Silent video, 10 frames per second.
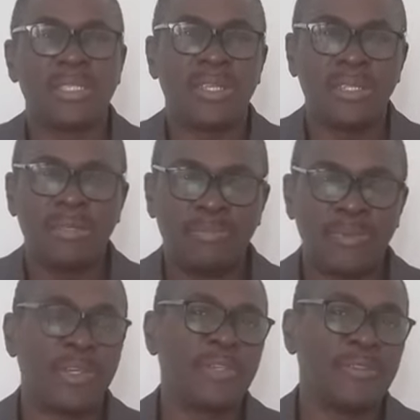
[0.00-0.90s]
is not the
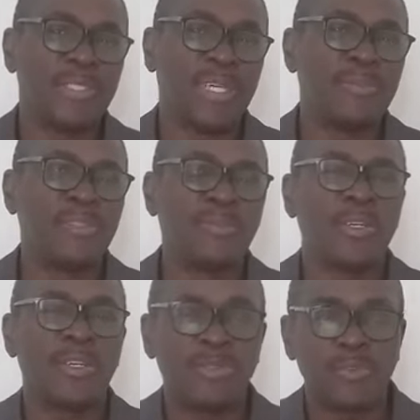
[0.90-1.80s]
period of time to
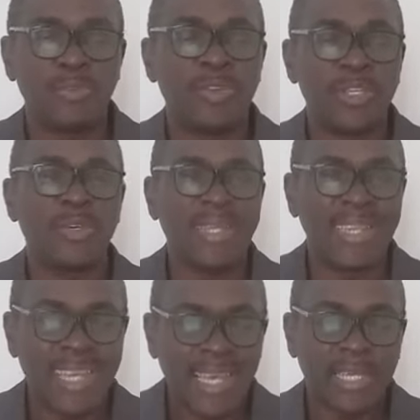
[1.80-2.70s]
become
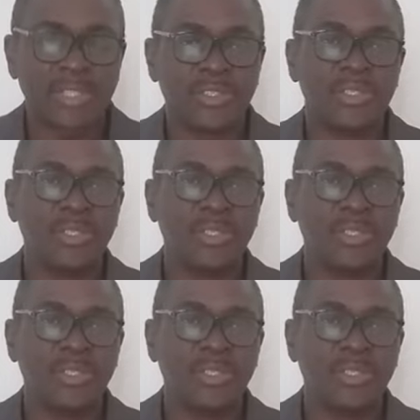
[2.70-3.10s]
spiritually lax.